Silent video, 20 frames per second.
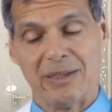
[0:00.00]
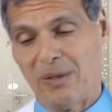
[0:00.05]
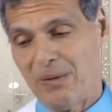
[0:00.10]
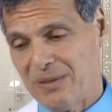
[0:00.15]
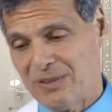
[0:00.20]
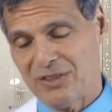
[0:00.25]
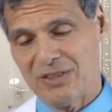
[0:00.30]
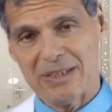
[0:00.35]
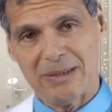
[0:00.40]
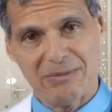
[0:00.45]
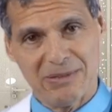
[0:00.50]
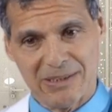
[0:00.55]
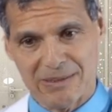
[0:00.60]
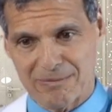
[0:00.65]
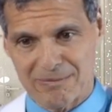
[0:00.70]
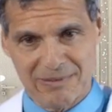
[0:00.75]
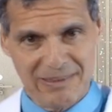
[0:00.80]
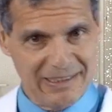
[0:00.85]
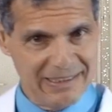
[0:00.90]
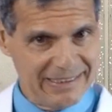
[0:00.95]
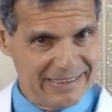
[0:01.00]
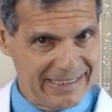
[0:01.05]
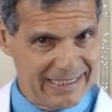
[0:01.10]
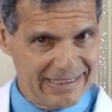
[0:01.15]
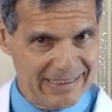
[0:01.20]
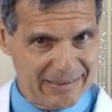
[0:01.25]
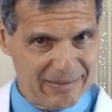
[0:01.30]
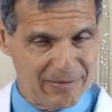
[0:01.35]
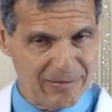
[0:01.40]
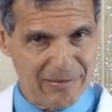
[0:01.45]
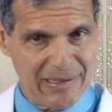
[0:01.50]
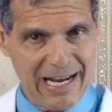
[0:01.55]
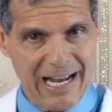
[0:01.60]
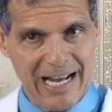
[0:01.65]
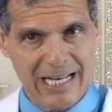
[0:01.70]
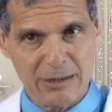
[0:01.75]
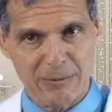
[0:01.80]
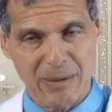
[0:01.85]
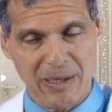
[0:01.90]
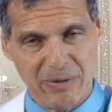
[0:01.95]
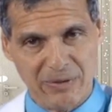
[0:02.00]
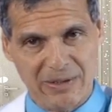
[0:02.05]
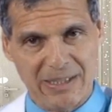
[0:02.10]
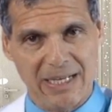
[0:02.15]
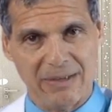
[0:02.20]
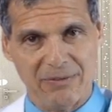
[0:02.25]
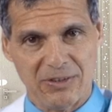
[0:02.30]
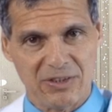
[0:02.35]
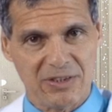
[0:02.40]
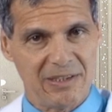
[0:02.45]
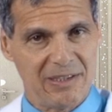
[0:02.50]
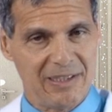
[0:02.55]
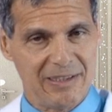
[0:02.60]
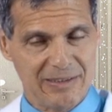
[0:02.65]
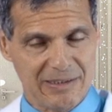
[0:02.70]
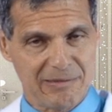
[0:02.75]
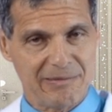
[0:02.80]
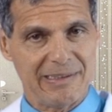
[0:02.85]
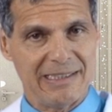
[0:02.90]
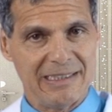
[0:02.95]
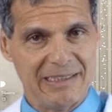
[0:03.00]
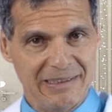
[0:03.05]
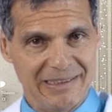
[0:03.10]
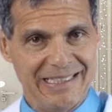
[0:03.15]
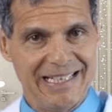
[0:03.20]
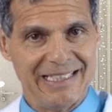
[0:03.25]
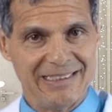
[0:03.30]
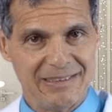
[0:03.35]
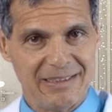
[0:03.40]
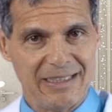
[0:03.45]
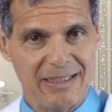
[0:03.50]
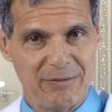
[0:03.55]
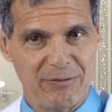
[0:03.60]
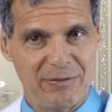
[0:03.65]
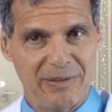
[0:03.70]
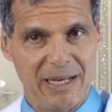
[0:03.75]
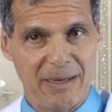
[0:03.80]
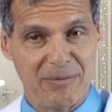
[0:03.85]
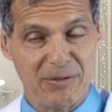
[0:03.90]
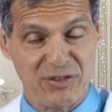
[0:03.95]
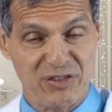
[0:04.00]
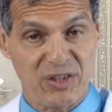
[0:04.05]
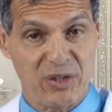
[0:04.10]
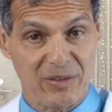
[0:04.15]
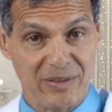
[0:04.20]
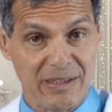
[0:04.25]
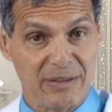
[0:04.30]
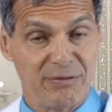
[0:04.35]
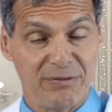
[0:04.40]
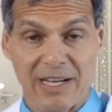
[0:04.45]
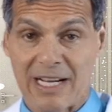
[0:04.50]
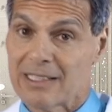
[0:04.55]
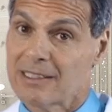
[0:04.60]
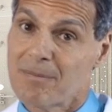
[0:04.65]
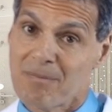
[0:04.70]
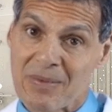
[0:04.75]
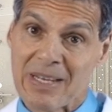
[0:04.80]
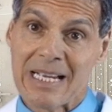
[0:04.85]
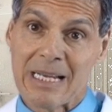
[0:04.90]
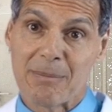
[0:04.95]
No one seems to really yet grasp how Devil's Claw is creating the anti-inflammatory effect,